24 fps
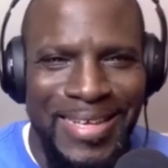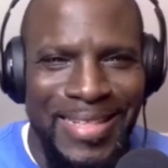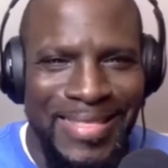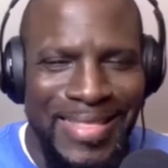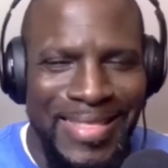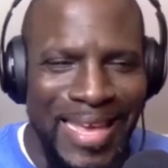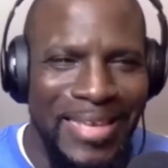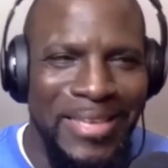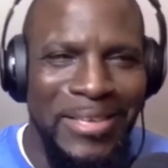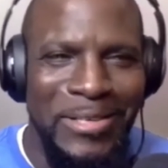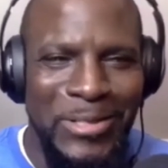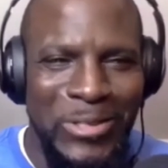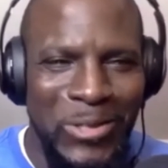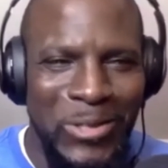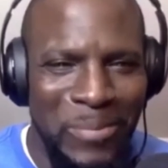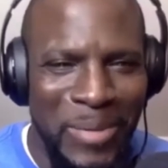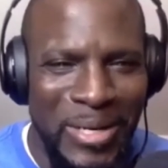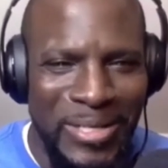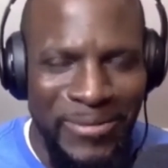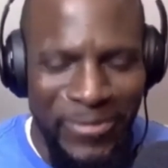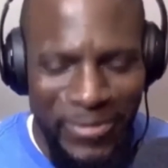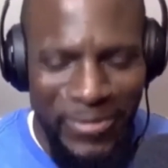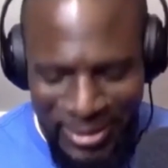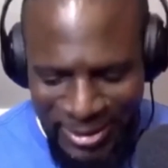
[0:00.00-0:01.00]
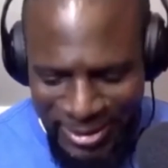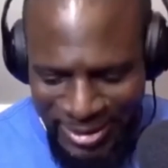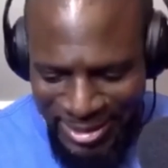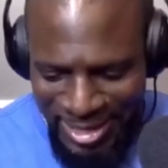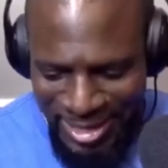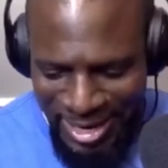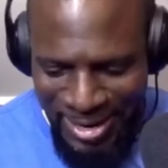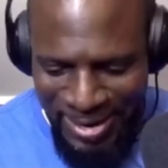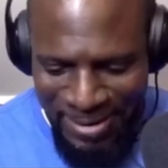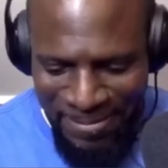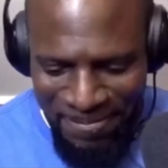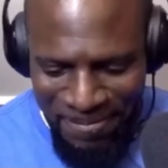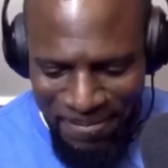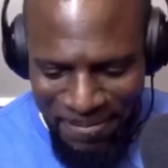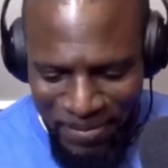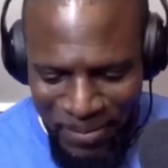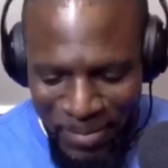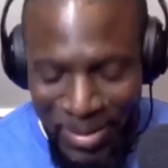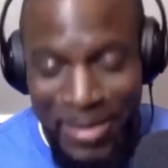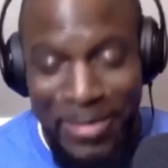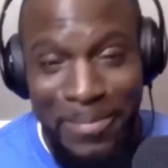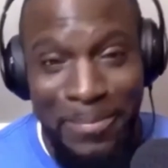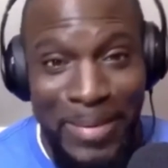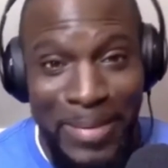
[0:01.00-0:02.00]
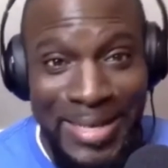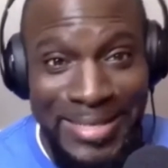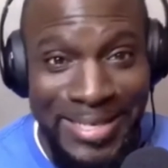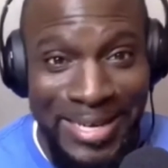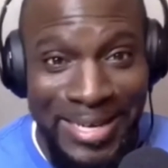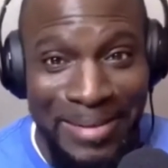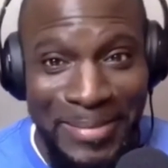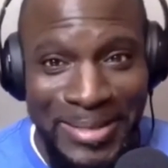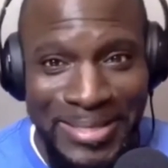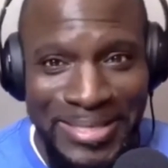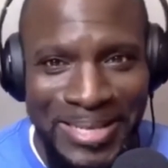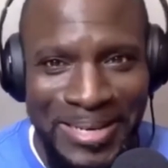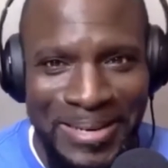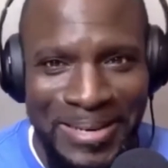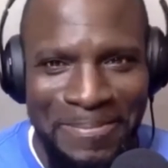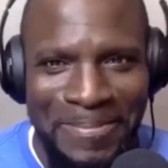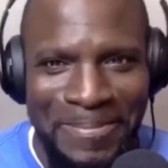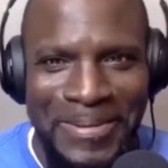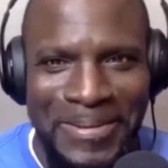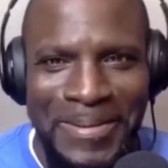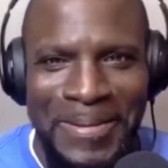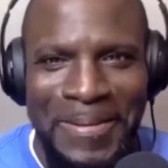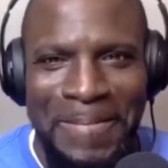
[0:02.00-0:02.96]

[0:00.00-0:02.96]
Thank you so much for this time. My time is up.